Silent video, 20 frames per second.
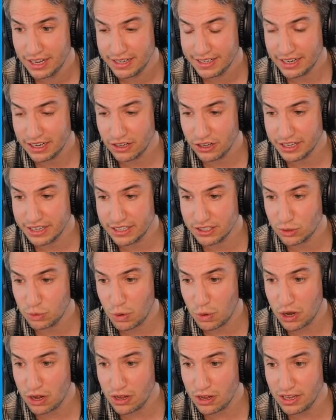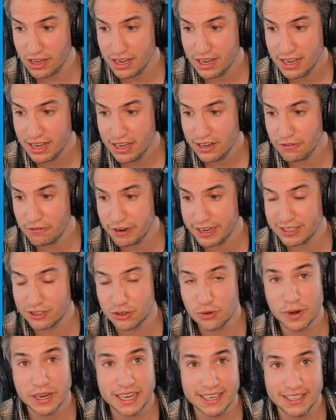take a look at this wall, the phase
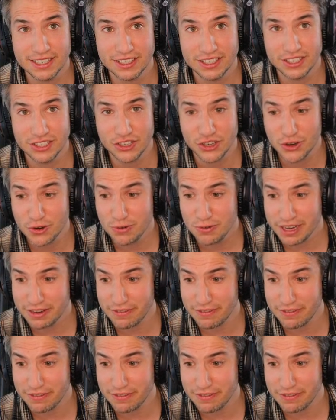created is new.